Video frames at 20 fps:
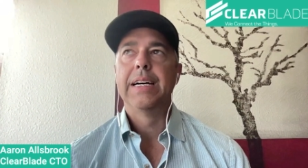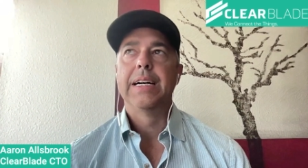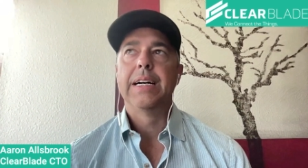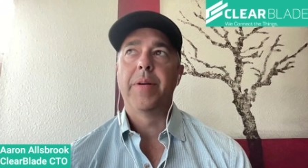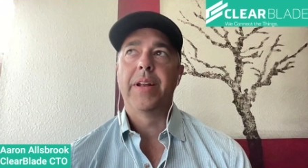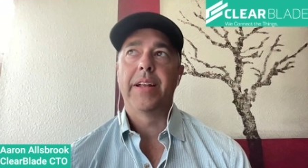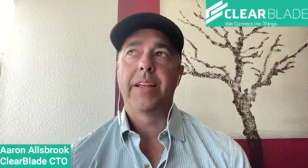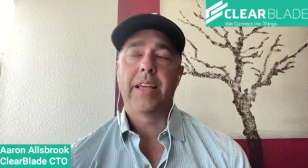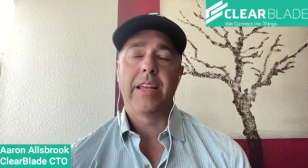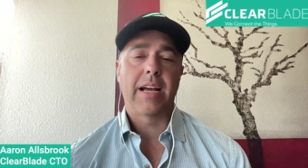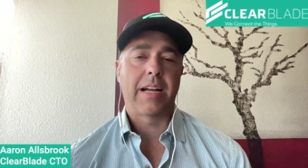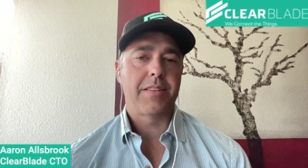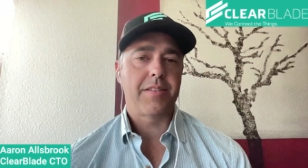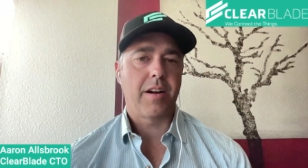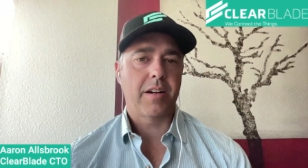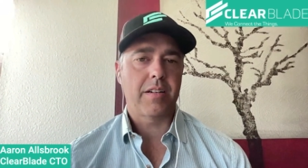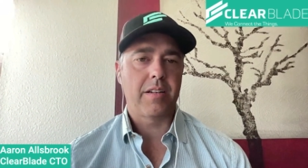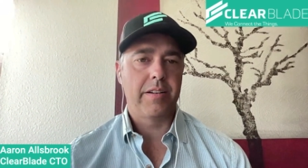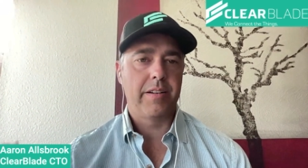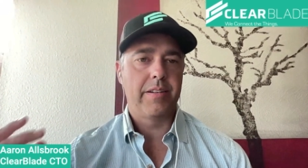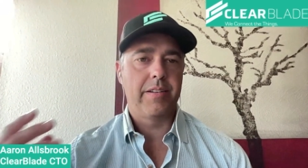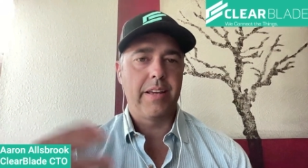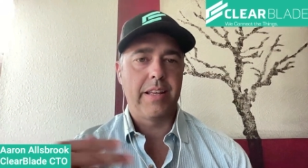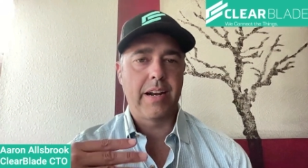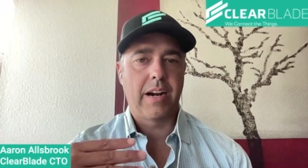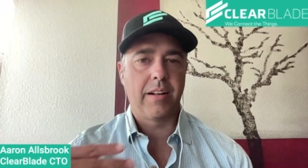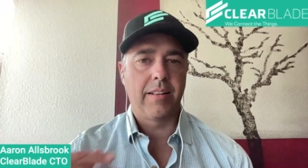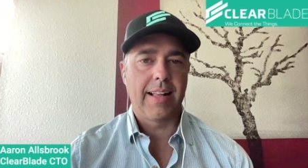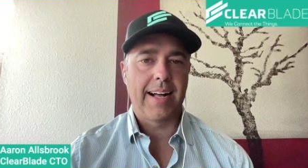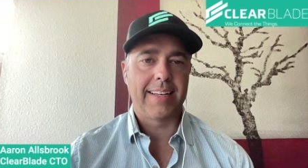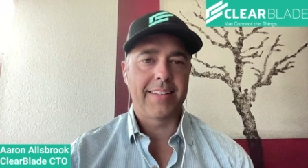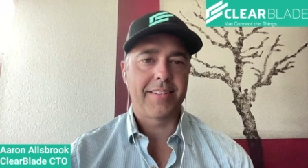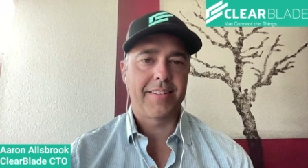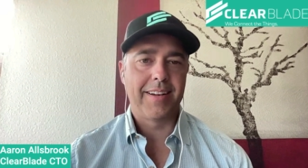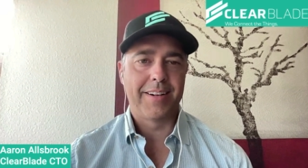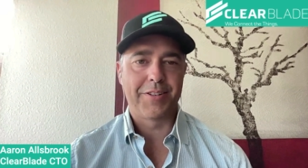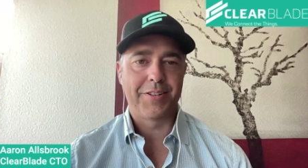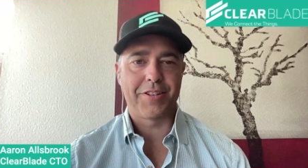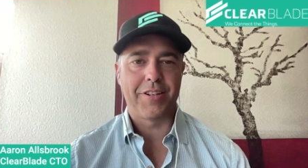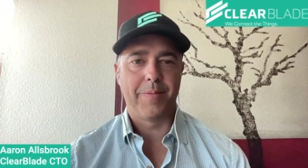And I talked in our last
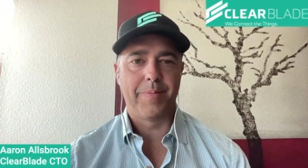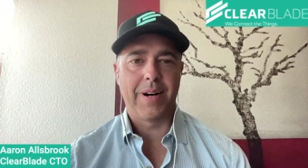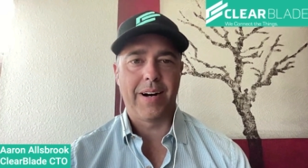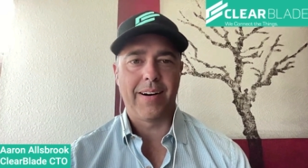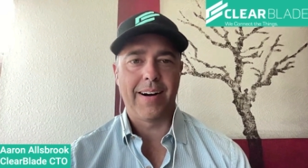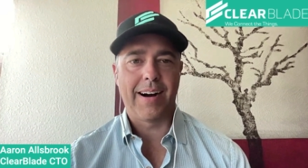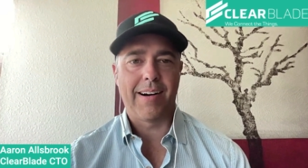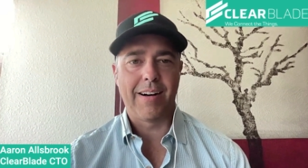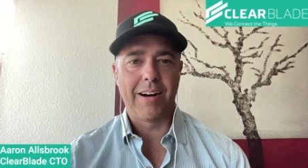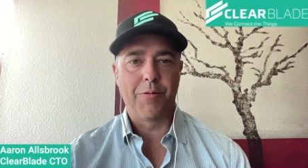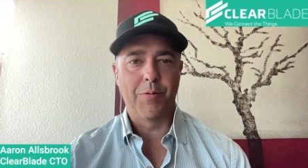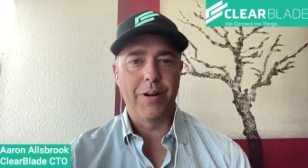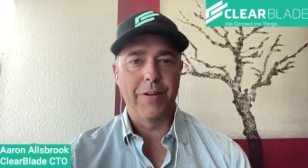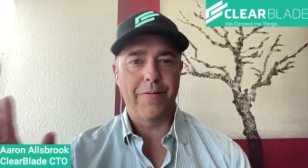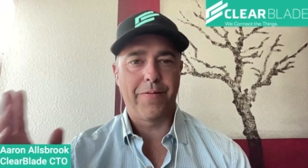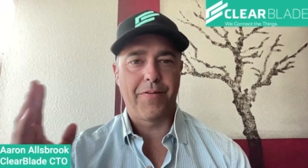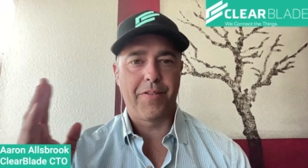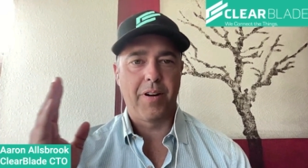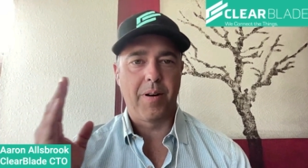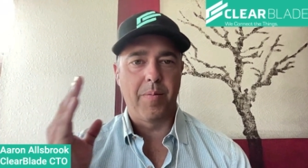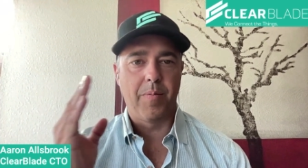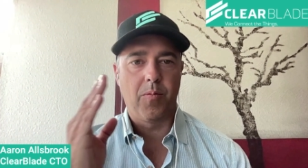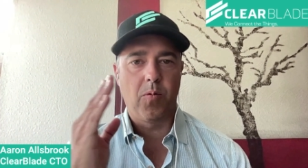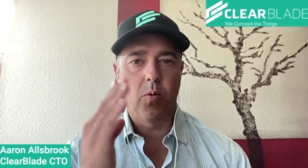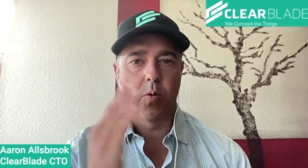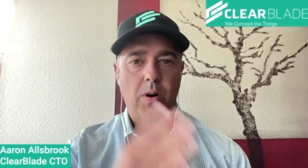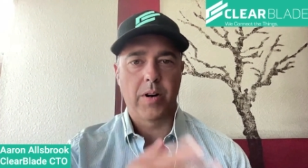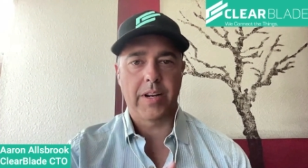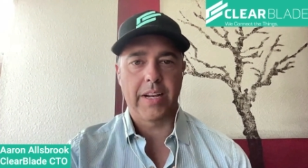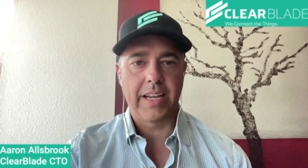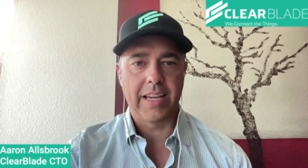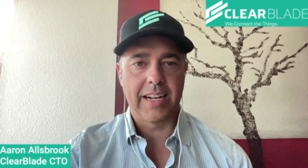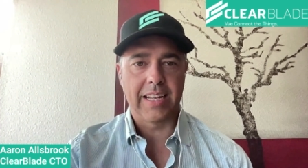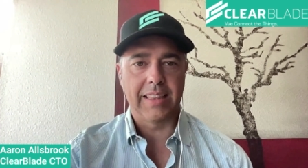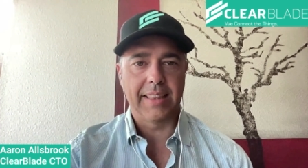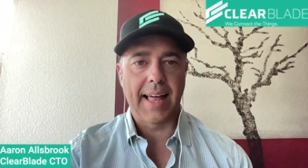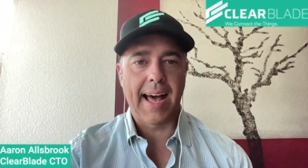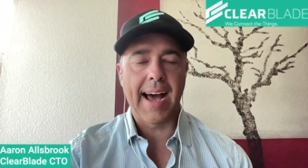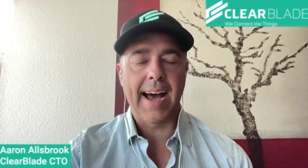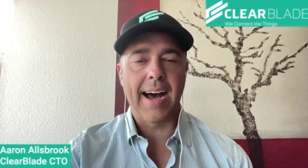session about how I went from working in a
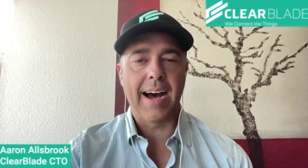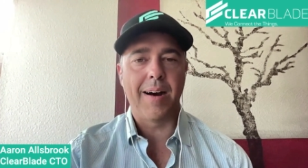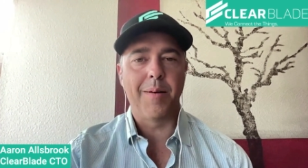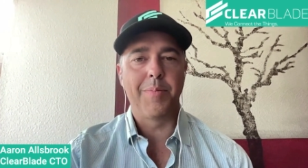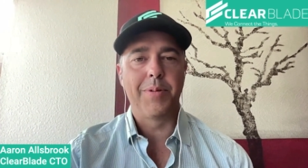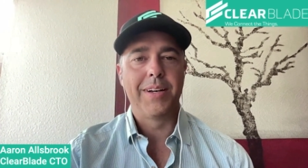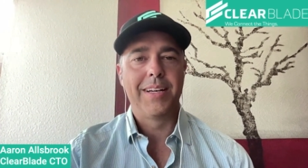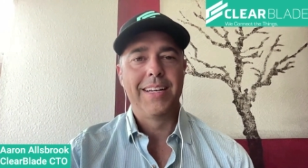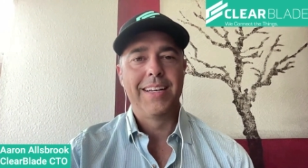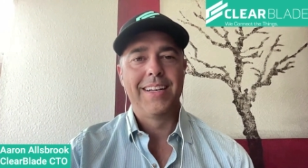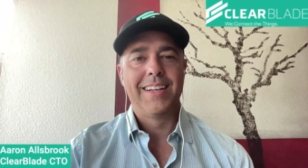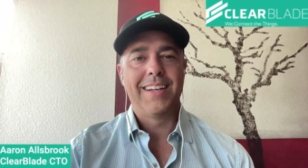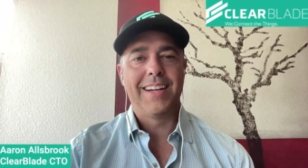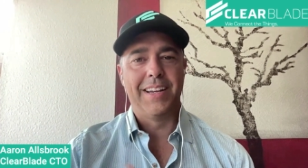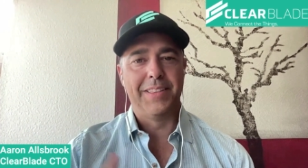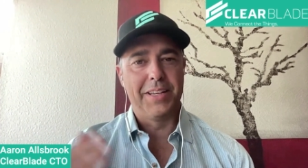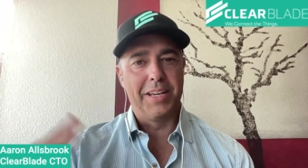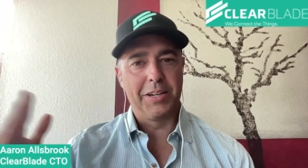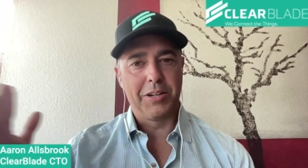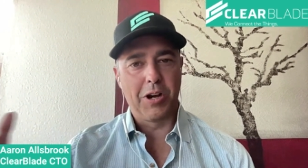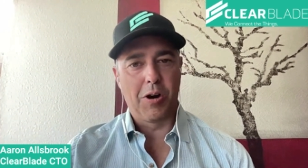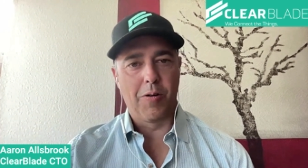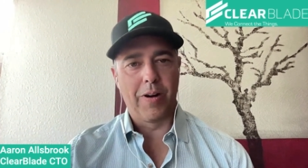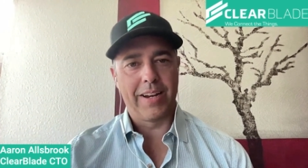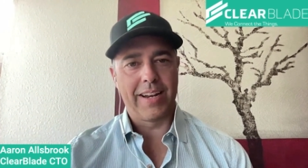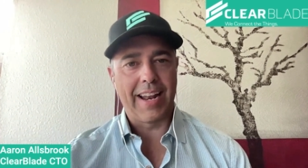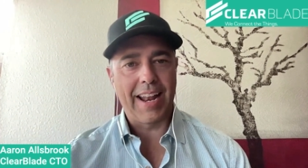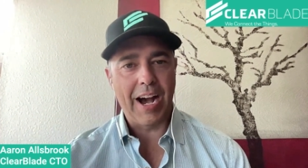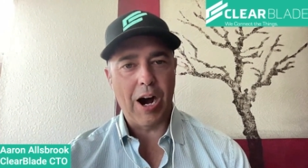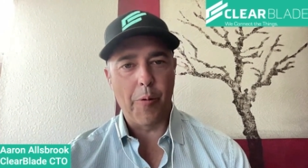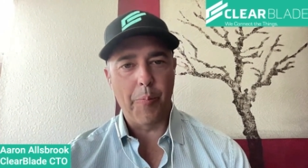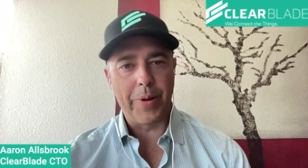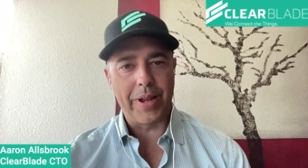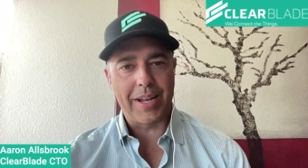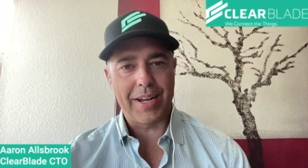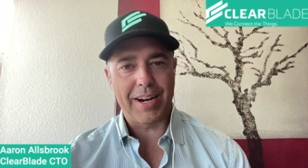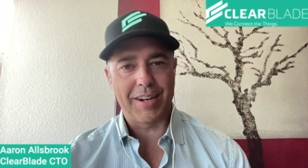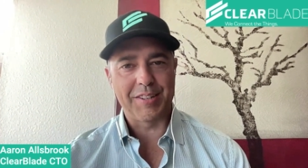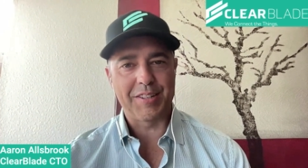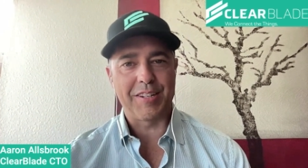lab and then going and helping
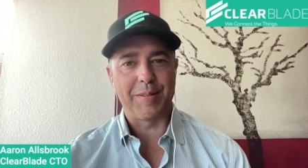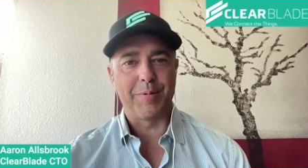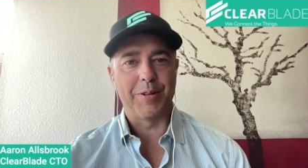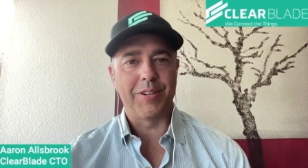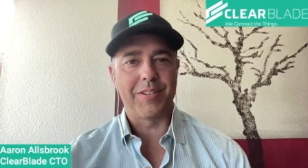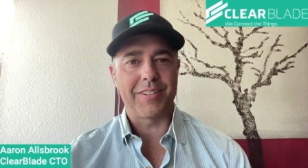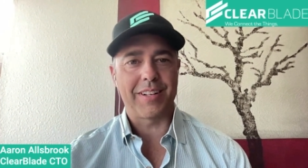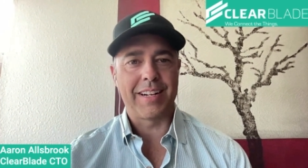customers.